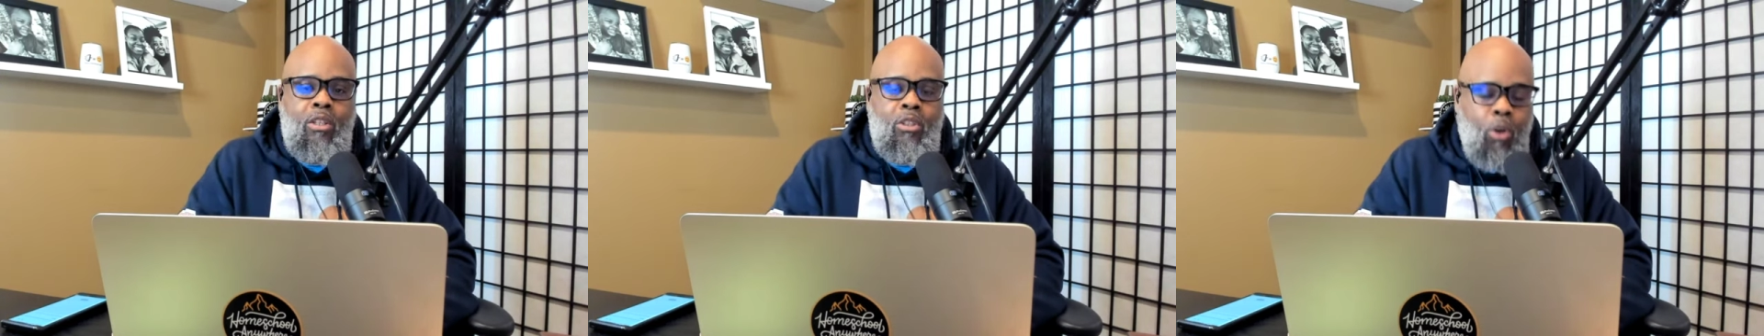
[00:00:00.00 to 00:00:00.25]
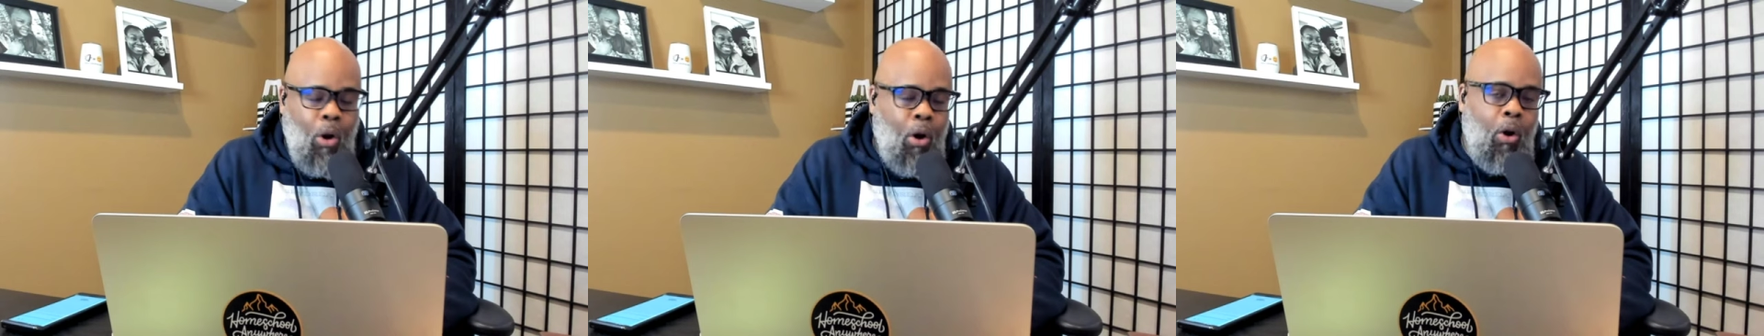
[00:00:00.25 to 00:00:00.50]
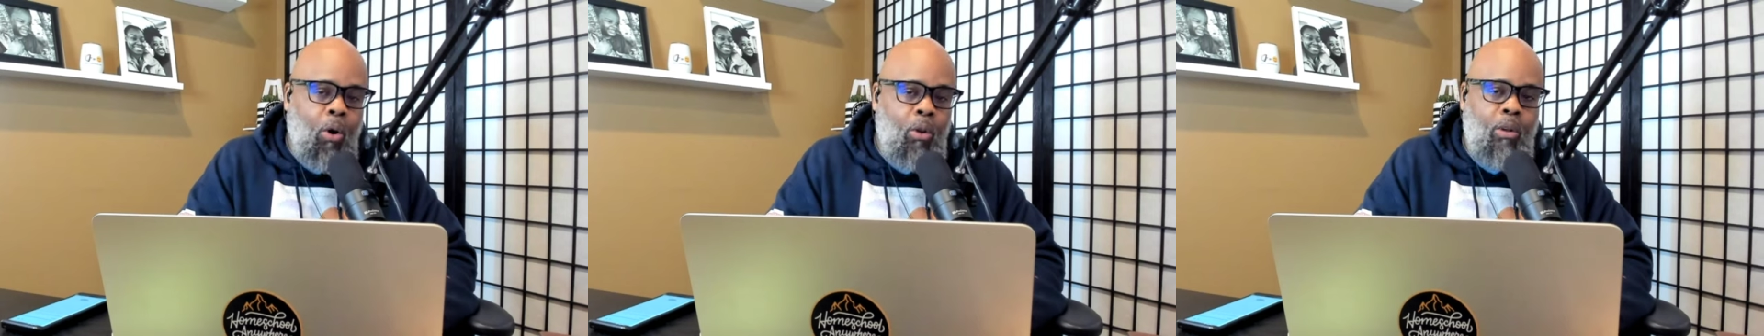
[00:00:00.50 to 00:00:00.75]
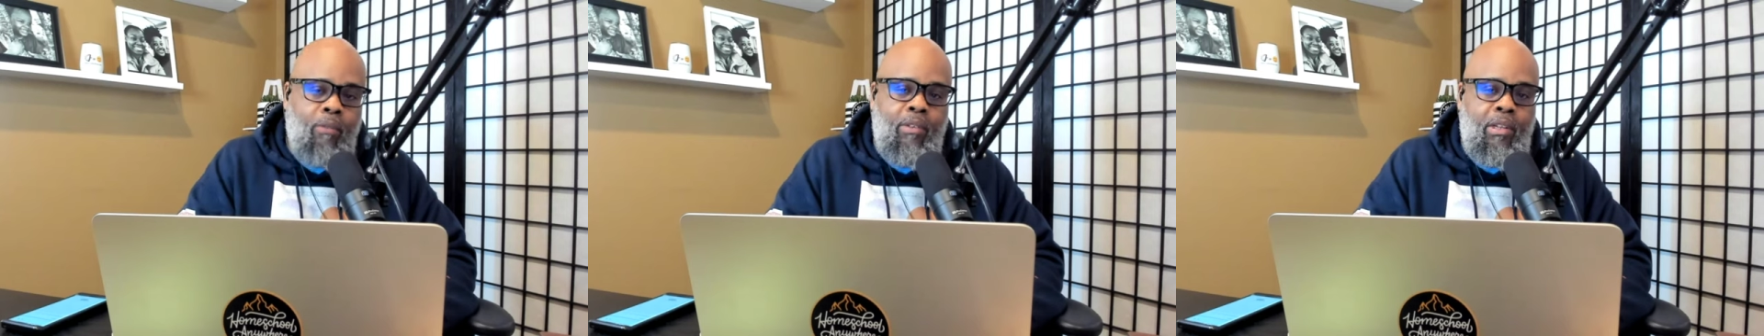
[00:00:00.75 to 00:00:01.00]
to
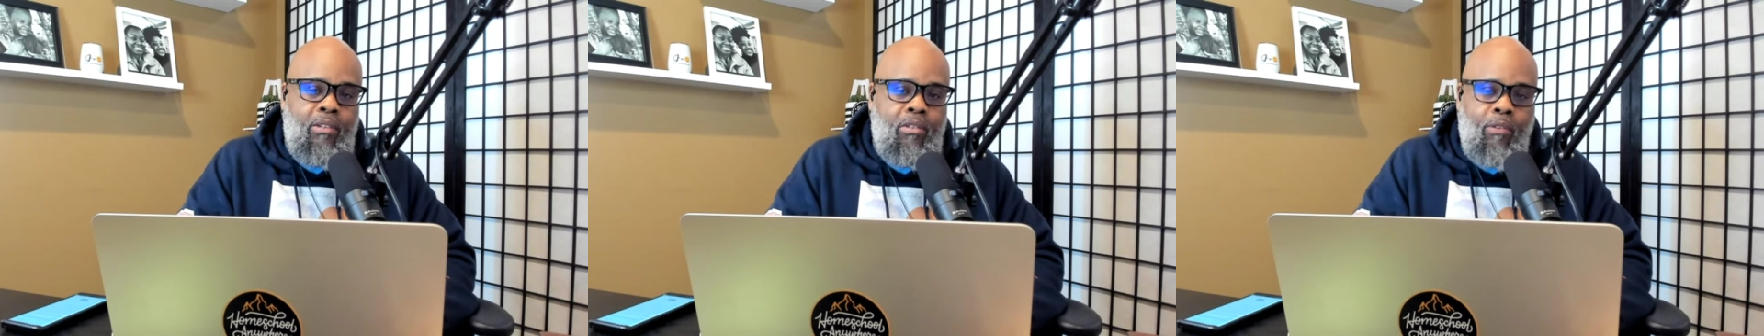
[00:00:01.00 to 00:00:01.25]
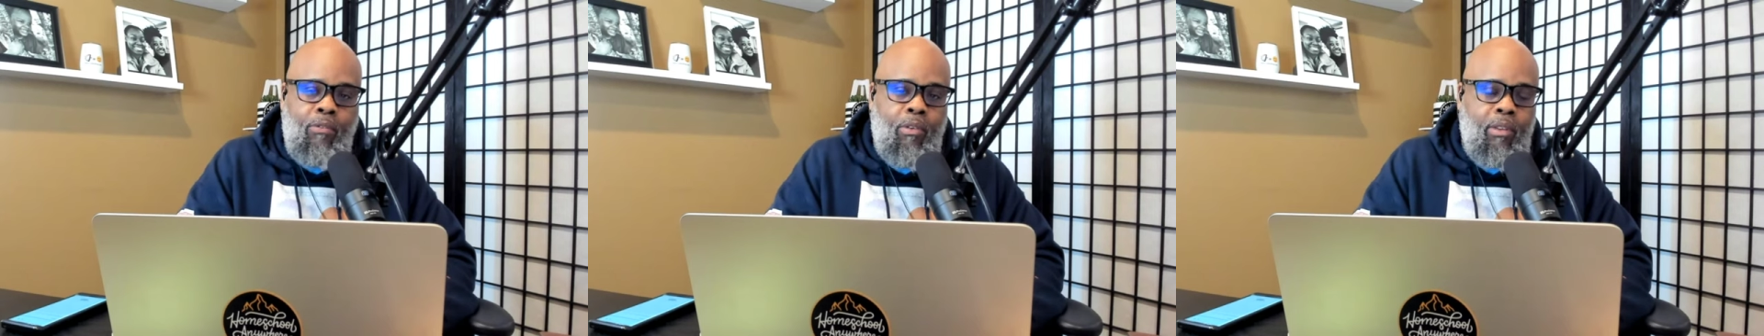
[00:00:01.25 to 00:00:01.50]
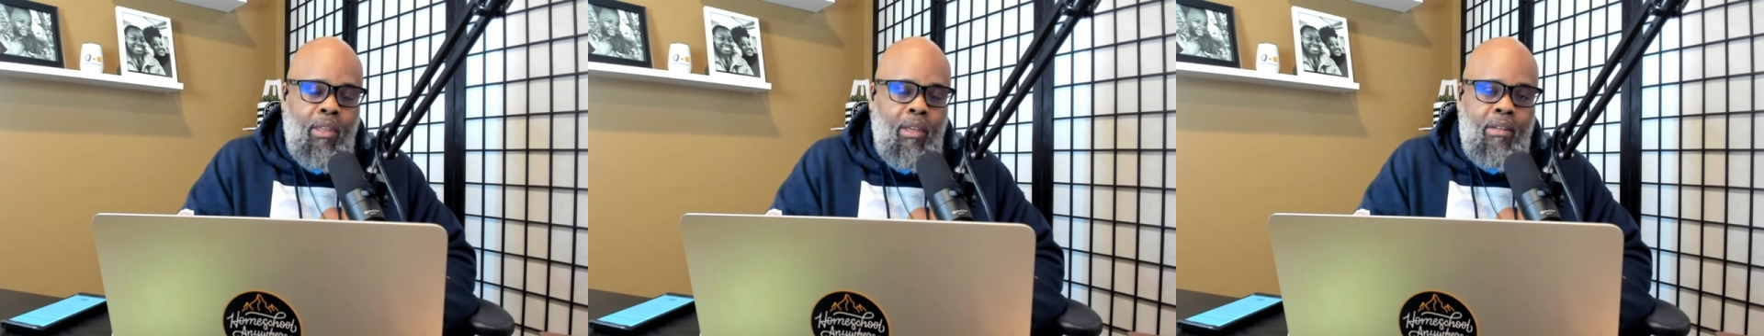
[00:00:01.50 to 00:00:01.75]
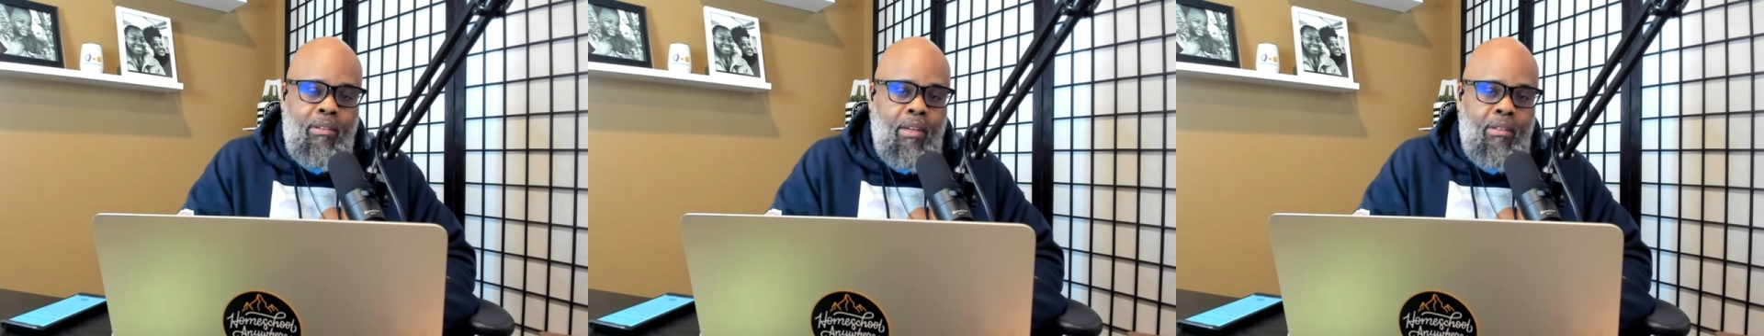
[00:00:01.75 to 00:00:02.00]
all of these different
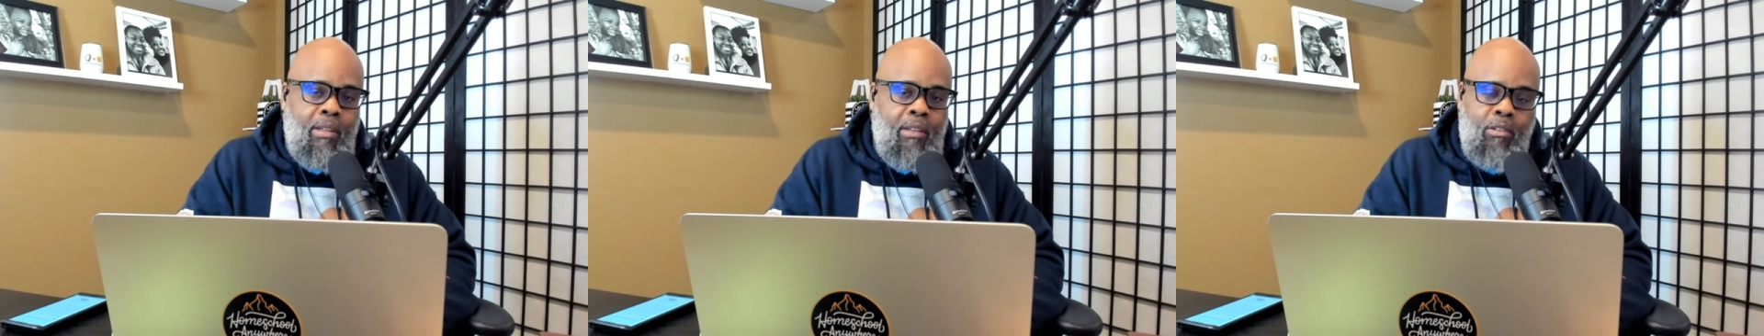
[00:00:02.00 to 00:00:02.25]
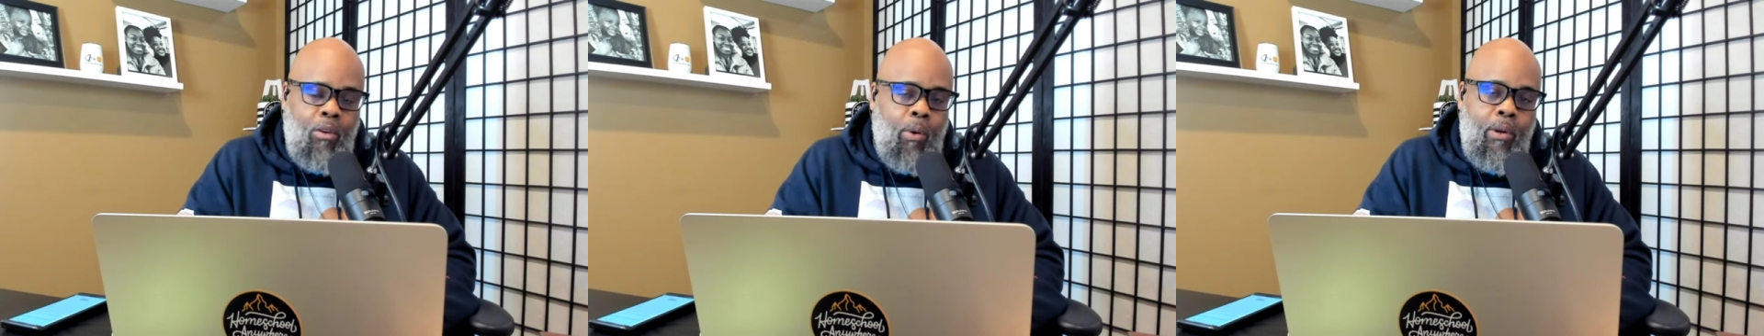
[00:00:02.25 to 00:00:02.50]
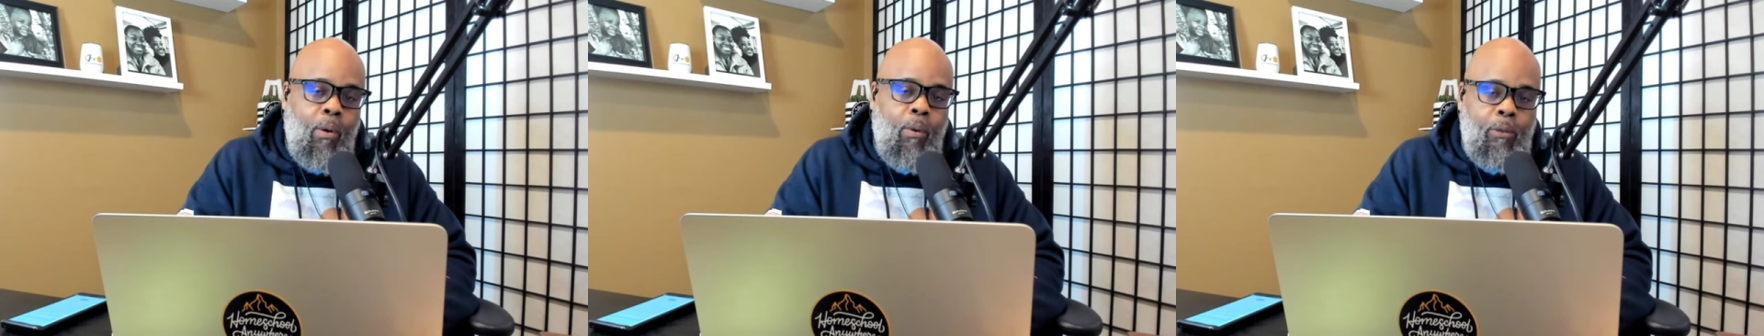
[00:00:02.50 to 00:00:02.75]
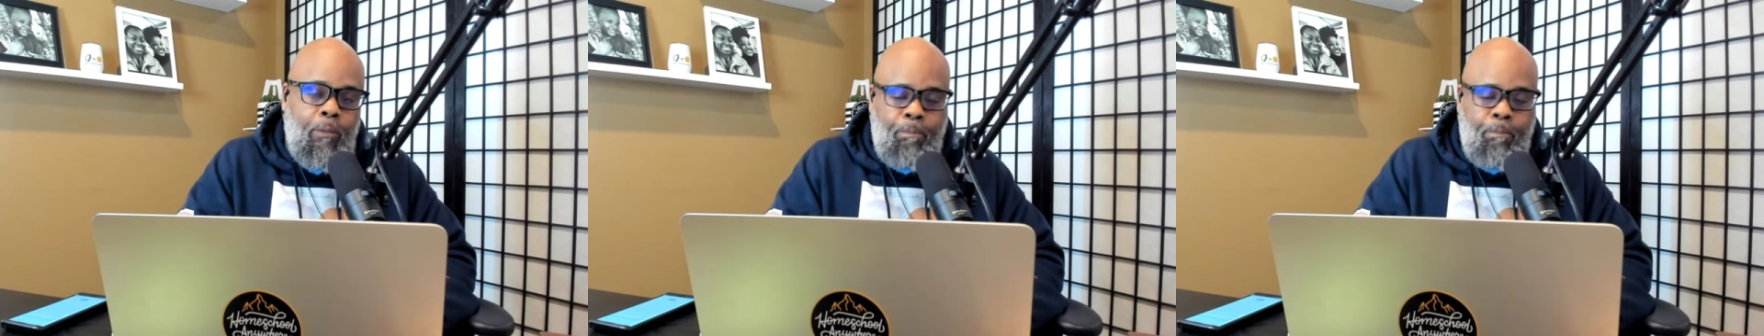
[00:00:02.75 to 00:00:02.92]
things that's that's going on.